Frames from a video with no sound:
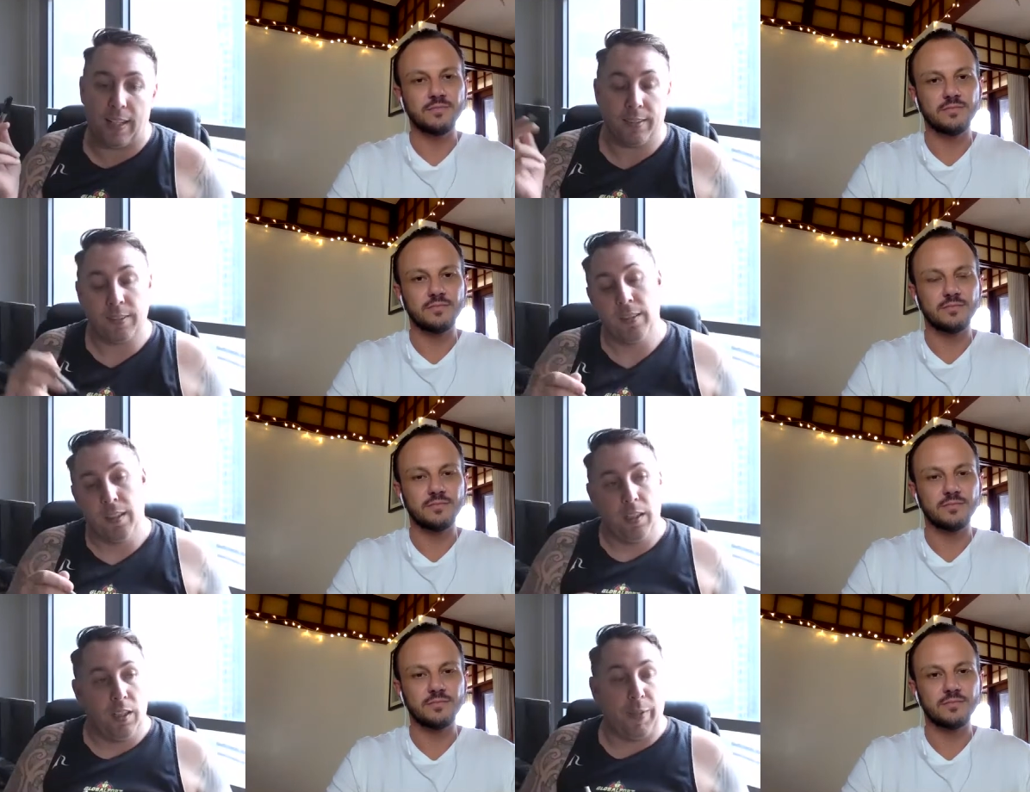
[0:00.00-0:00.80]

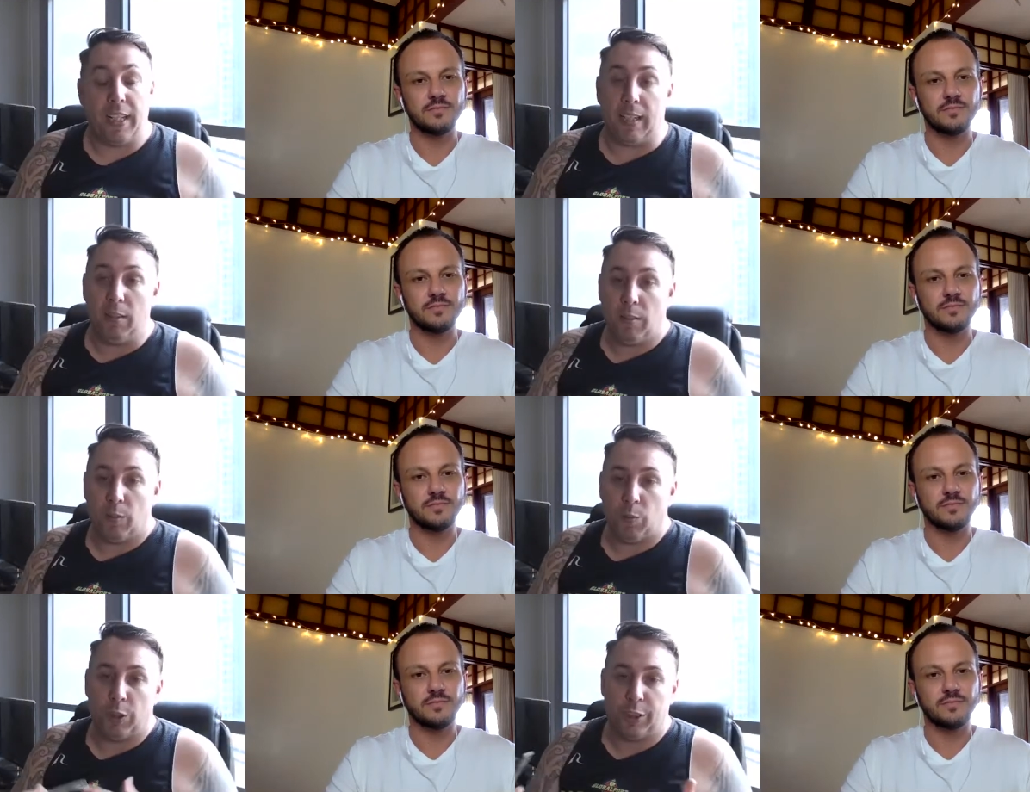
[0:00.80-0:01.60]
Speaker 1: Manila, would
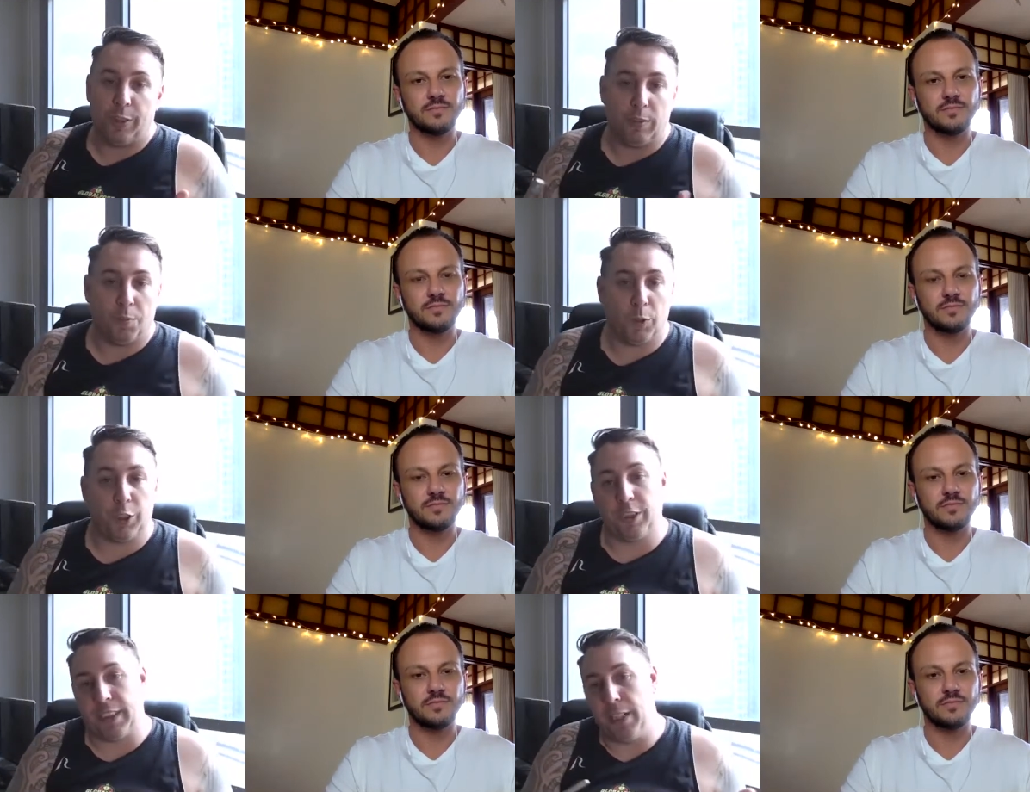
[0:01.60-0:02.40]
you would you see me?